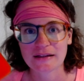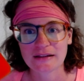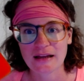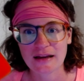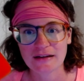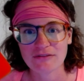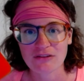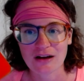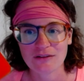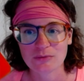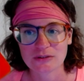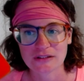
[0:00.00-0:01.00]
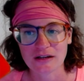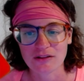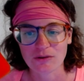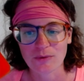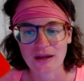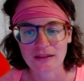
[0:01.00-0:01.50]
95% of
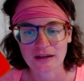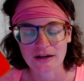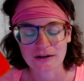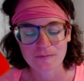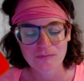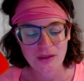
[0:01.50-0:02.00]
the way there.